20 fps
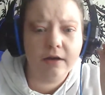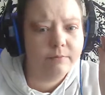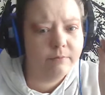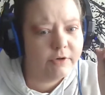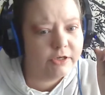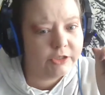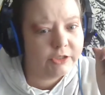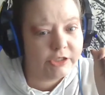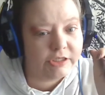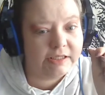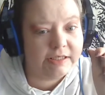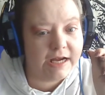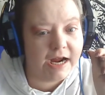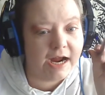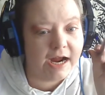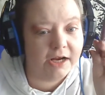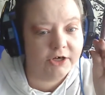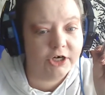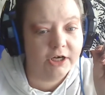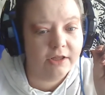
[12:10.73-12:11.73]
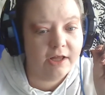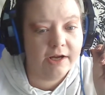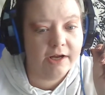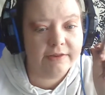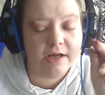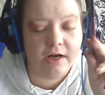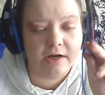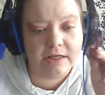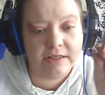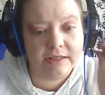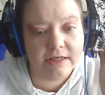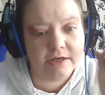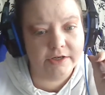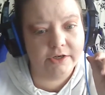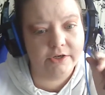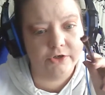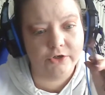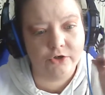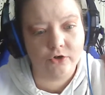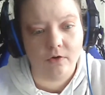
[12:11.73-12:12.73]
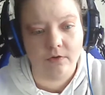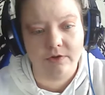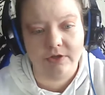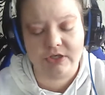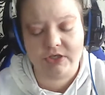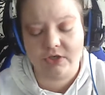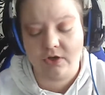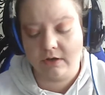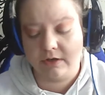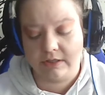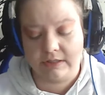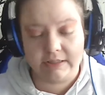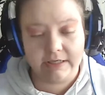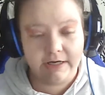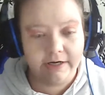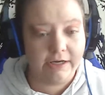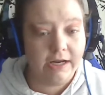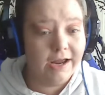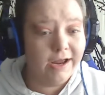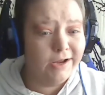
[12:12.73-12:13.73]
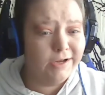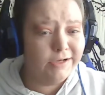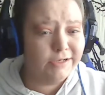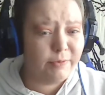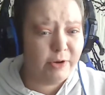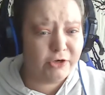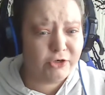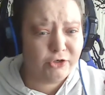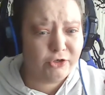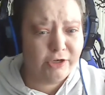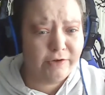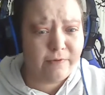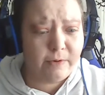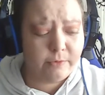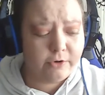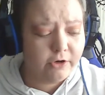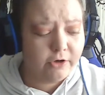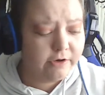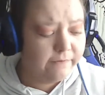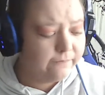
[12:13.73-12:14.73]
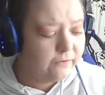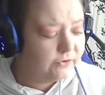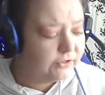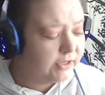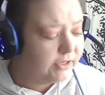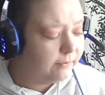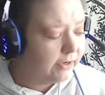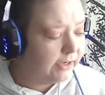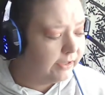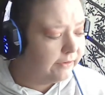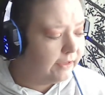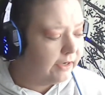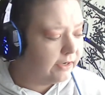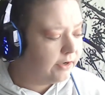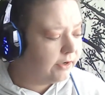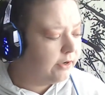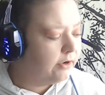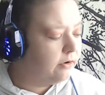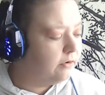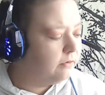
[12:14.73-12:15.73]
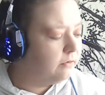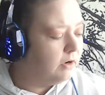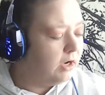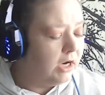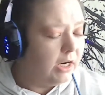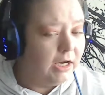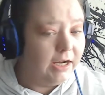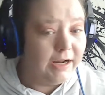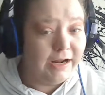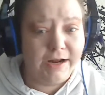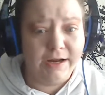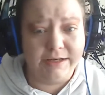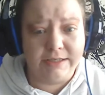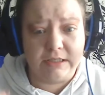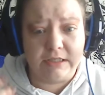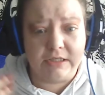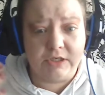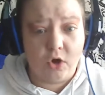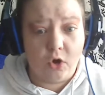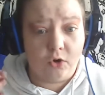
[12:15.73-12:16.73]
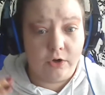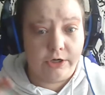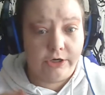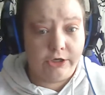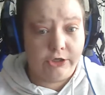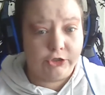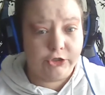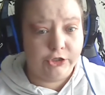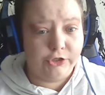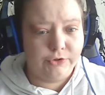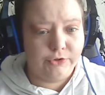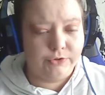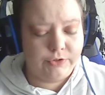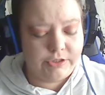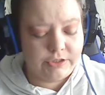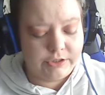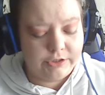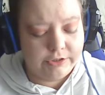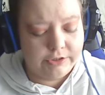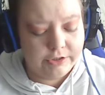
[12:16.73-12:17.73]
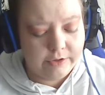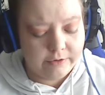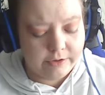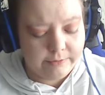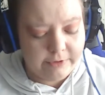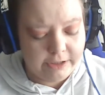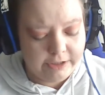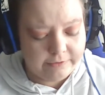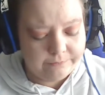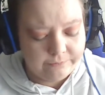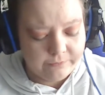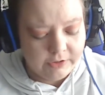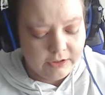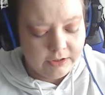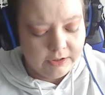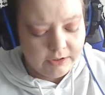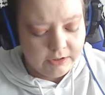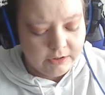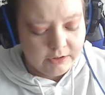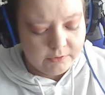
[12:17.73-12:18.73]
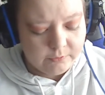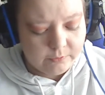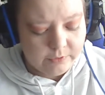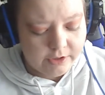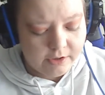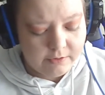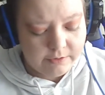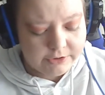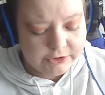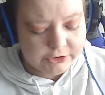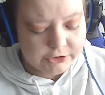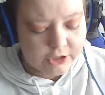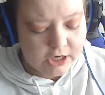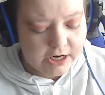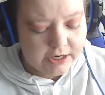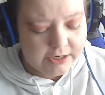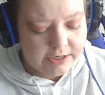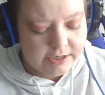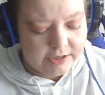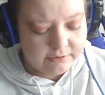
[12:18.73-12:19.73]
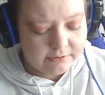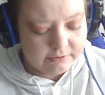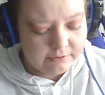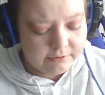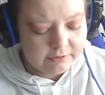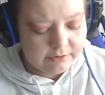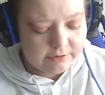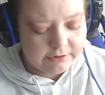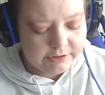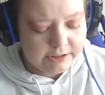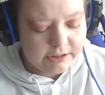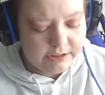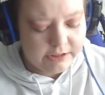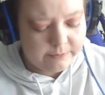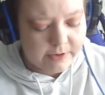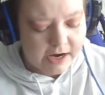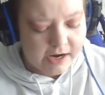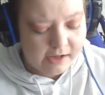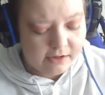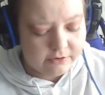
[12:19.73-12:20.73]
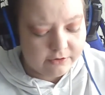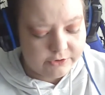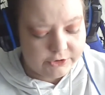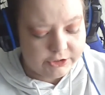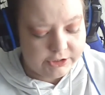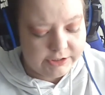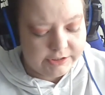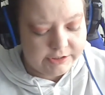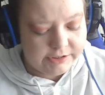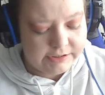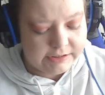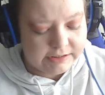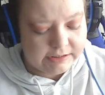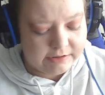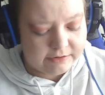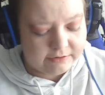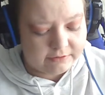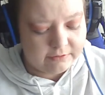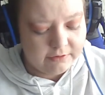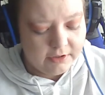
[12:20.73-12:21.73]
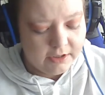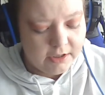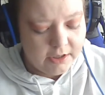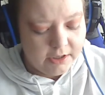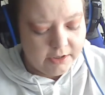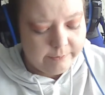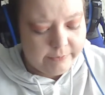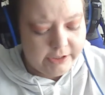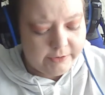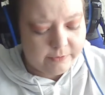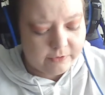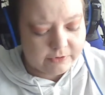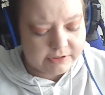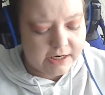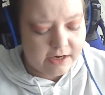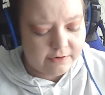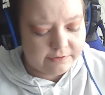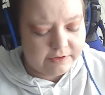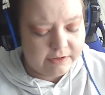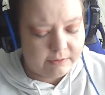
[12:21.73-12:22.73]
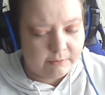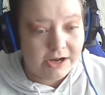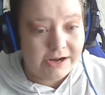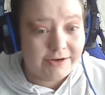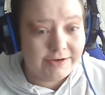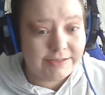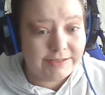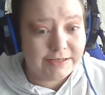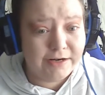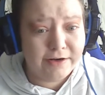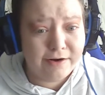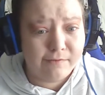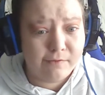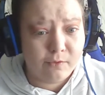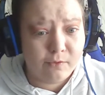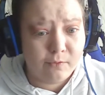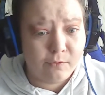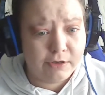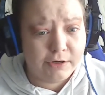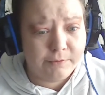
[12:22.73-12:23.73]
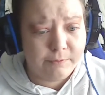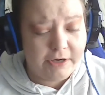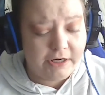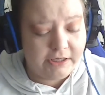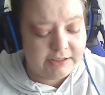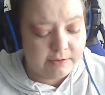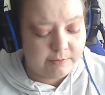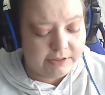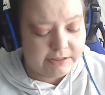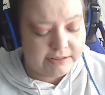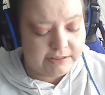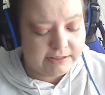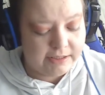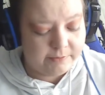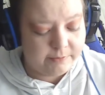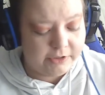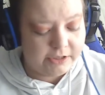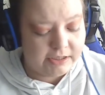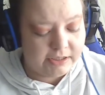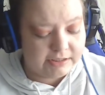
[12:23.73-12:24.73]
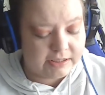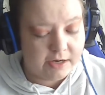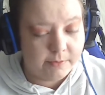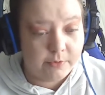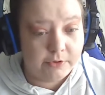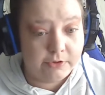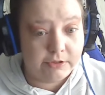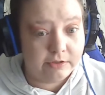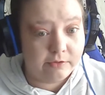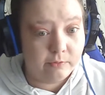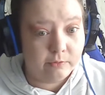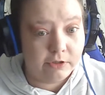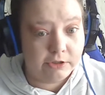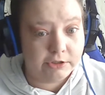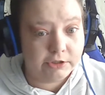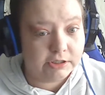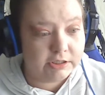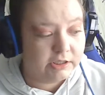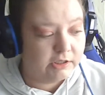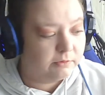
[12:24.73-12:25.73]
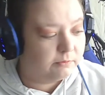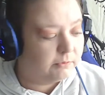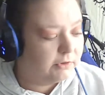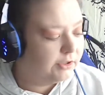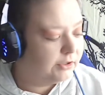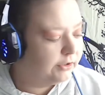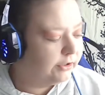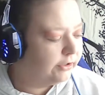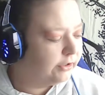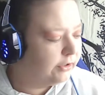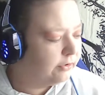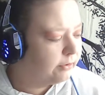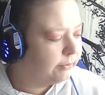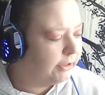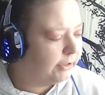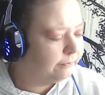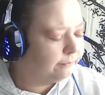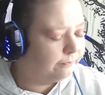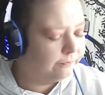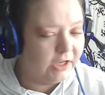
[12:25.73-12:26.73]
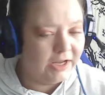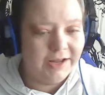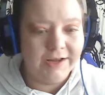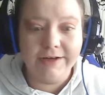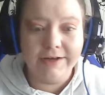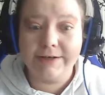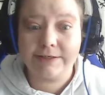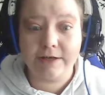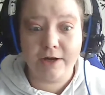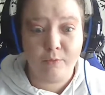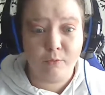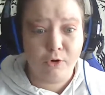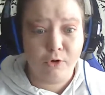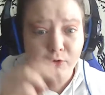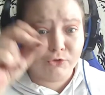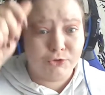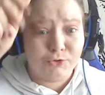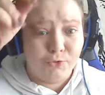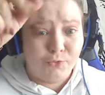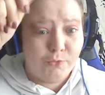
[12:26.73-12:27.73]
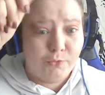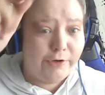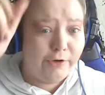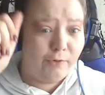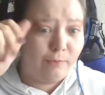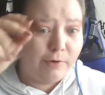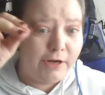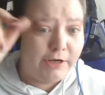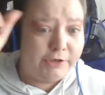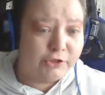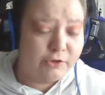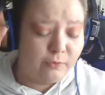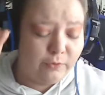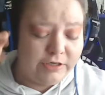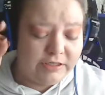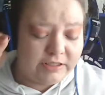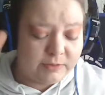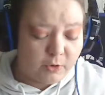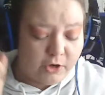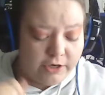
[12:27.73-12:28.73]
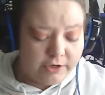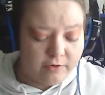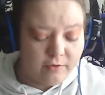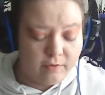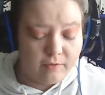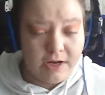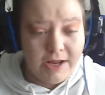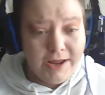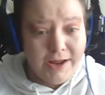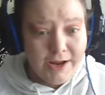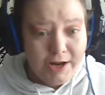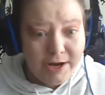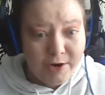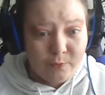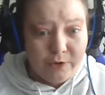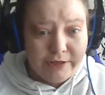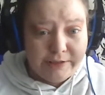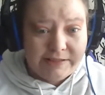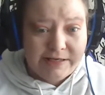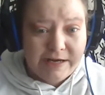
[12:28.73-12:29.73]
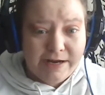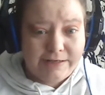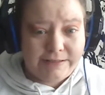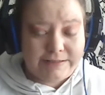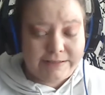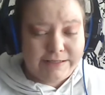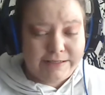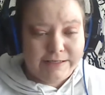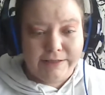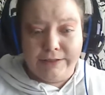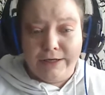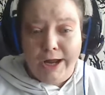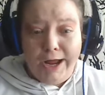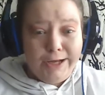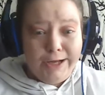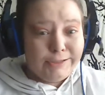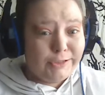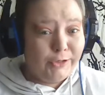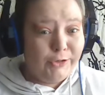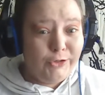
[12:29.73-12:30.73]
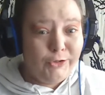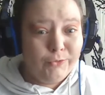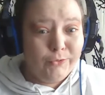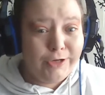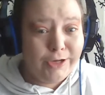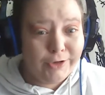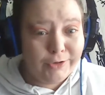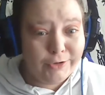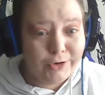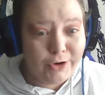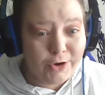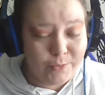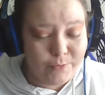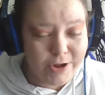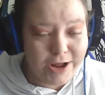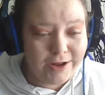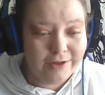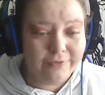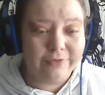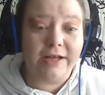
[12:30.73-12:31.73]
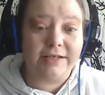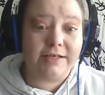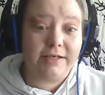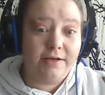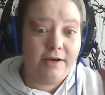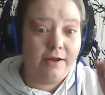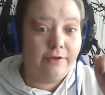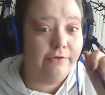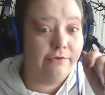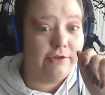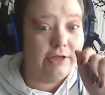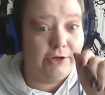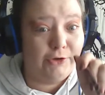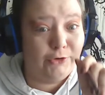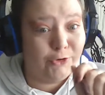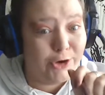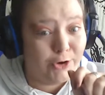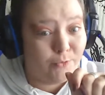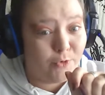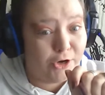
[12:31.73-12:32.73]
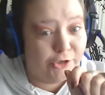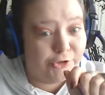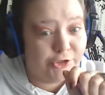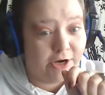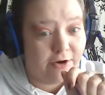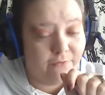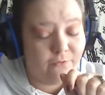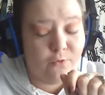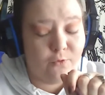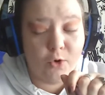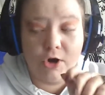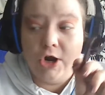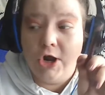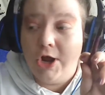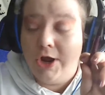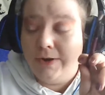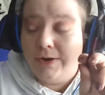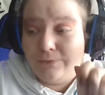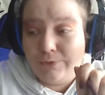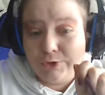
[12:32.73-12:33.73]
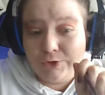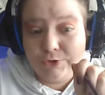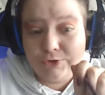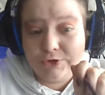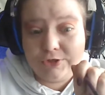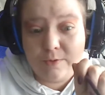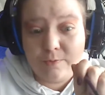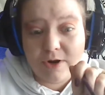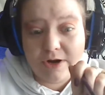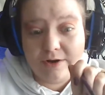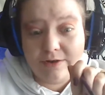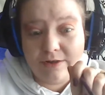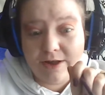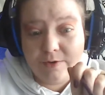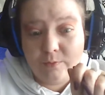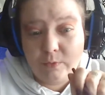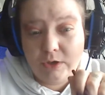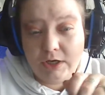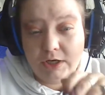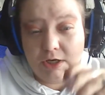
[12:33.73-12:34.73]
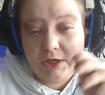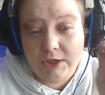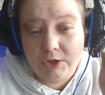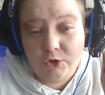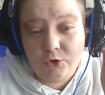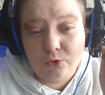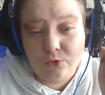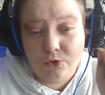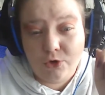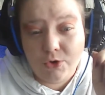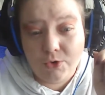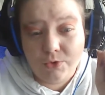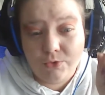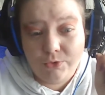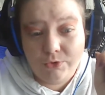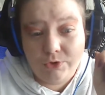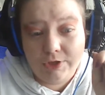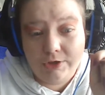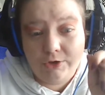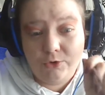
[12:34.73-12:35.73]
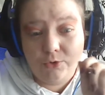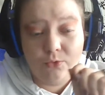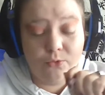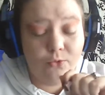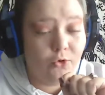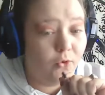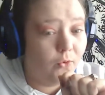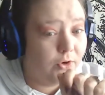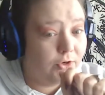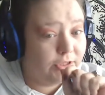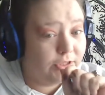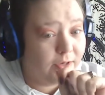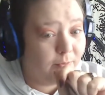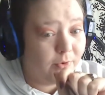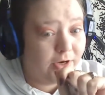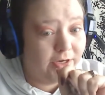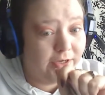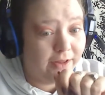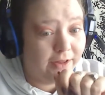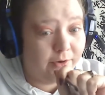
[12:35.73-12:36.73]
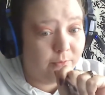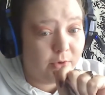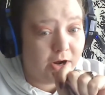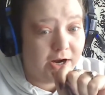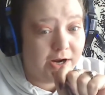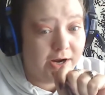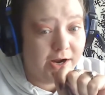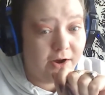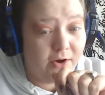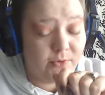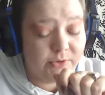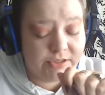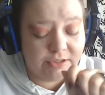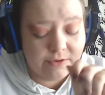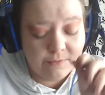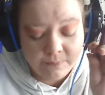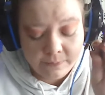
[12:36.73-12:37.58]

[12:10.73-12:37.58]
and Mrs. Dash. I like that because I can control the salt intake. Especially if I'm cooking for somebody that I know has salt issues. You know what I mean? We always try to keep allergies and people's health in mind, because I never want to make somebody sick because I put too much of something in. You know what I mean? Because I'm old school. We don't measure. We sprinkle and we taste it. So you get in our... That's another thing you got to watch out for. If you're somebody like me and you know that you're going to somebody like my house,